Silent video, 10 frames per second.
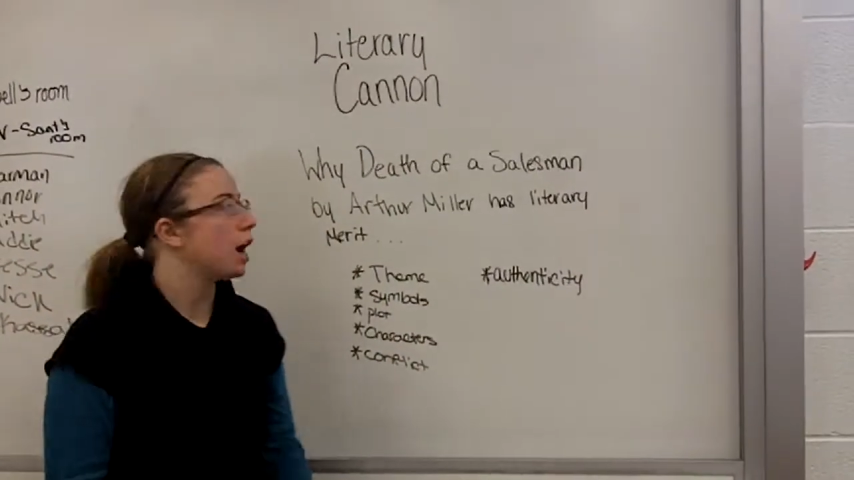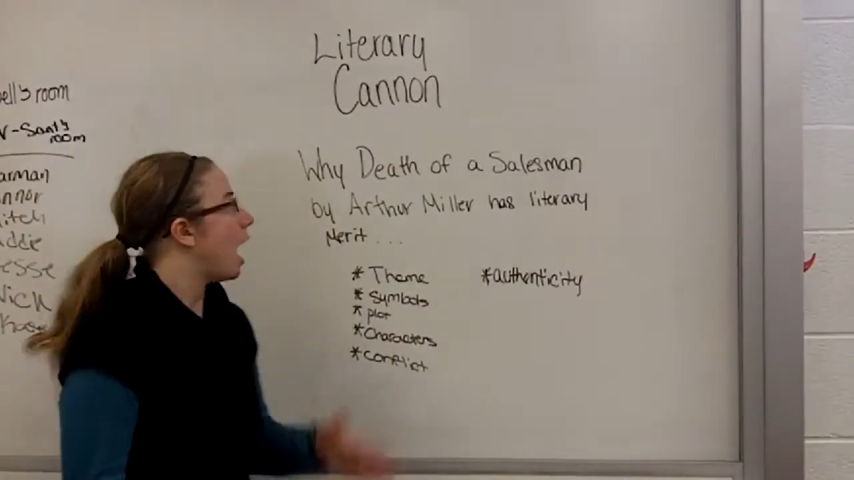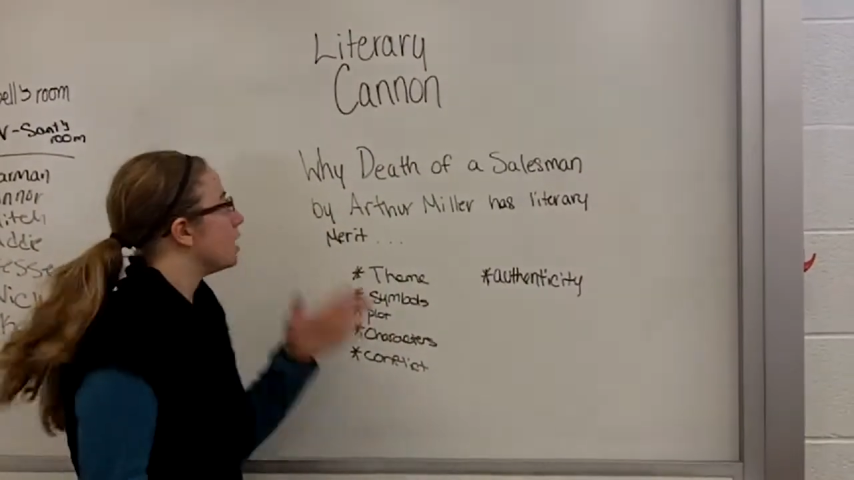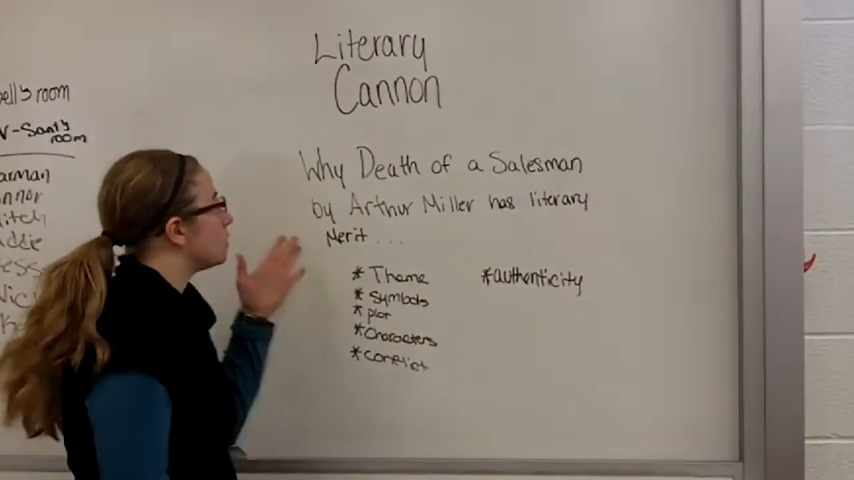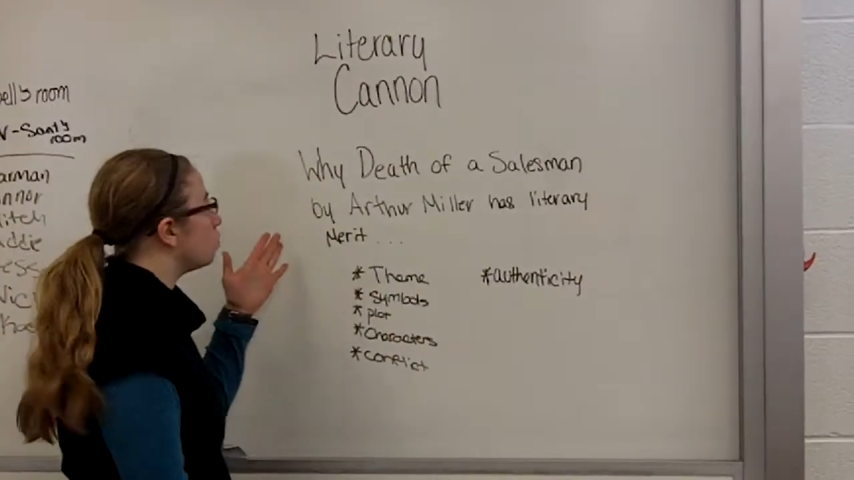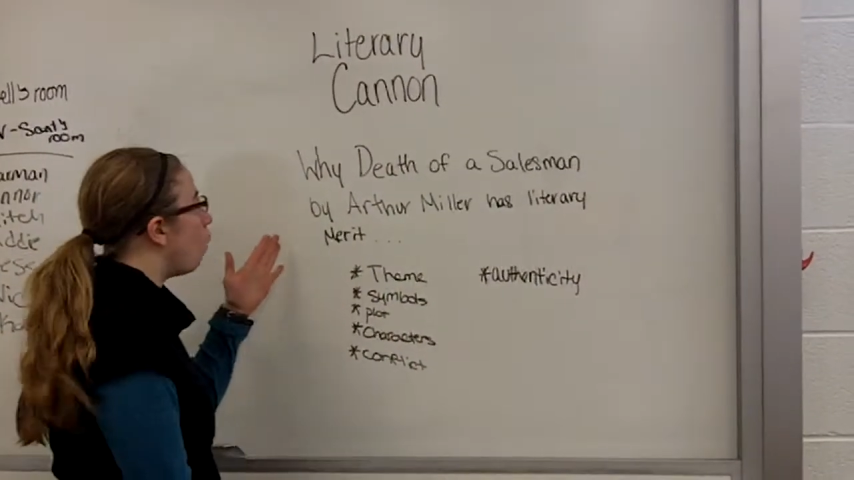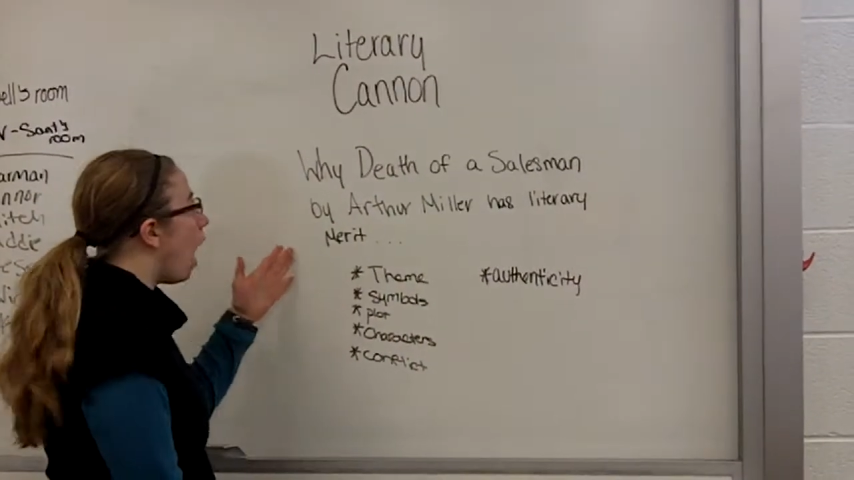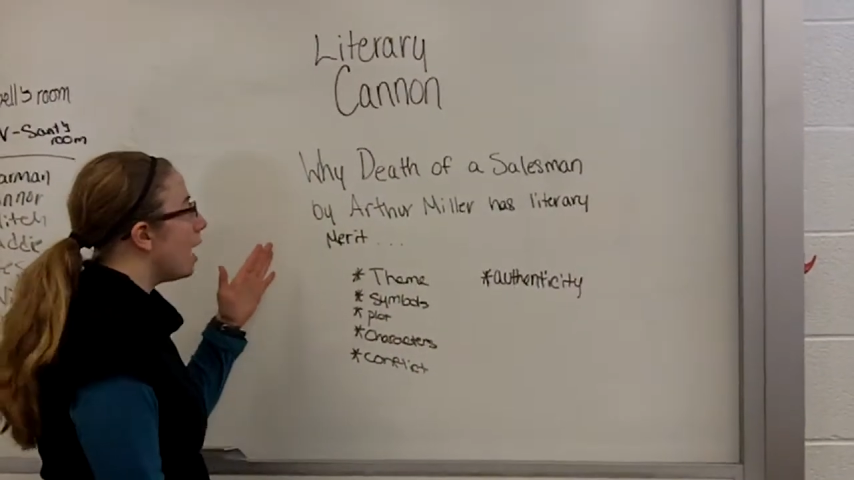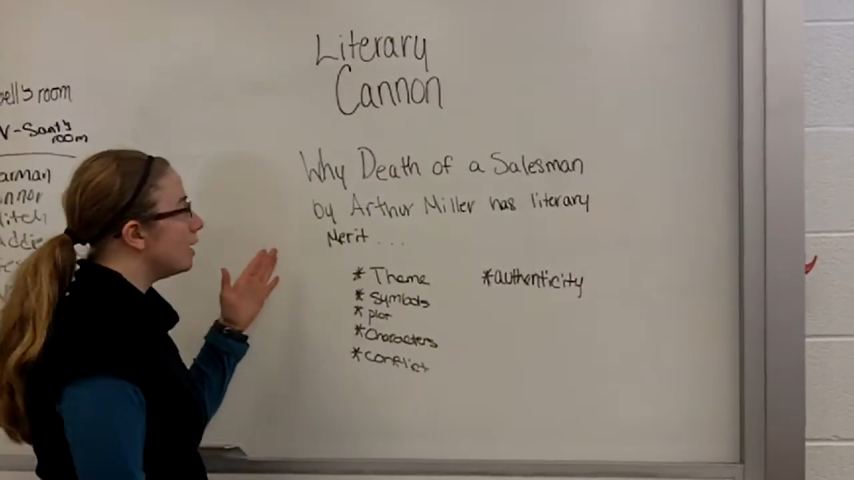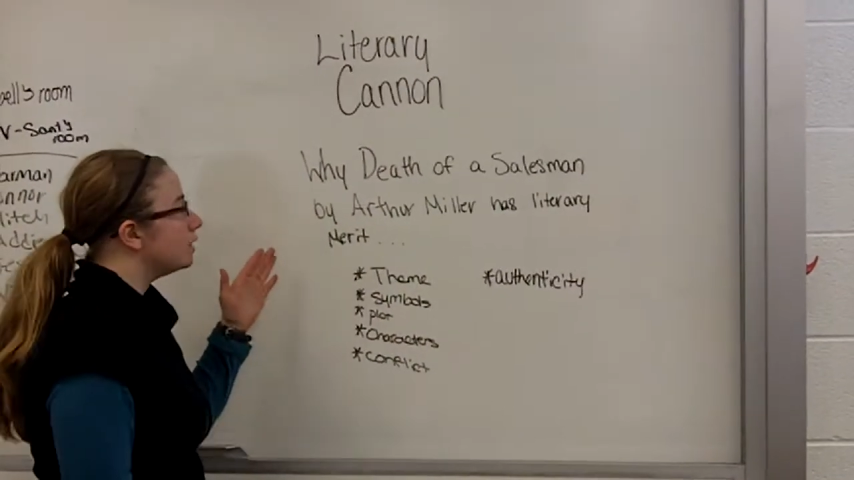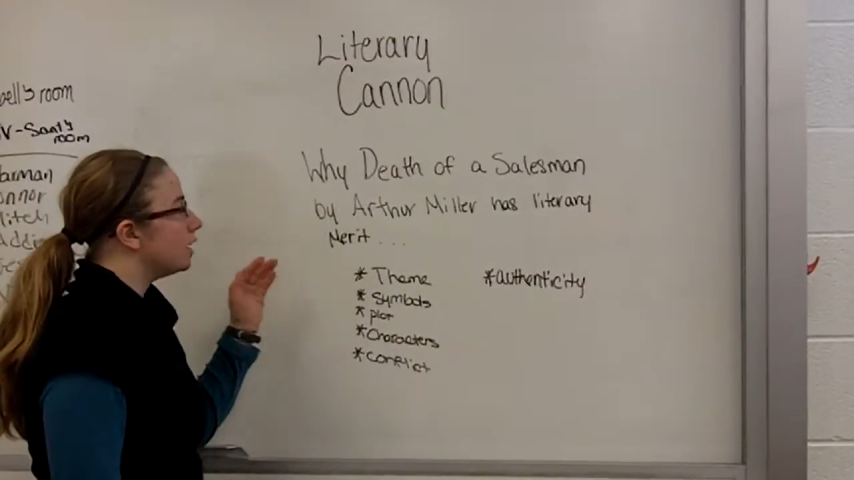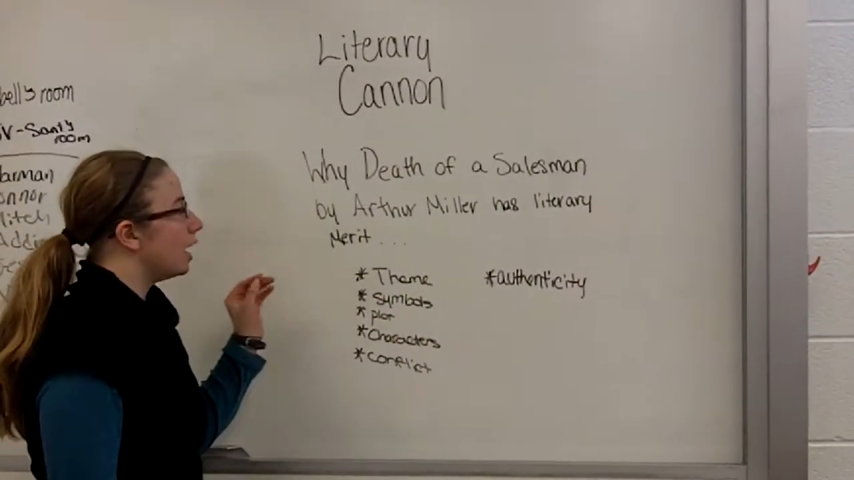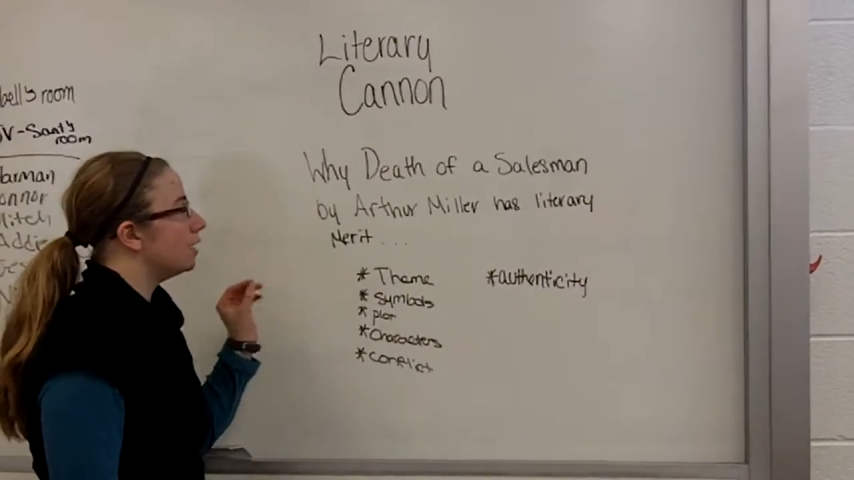which asks why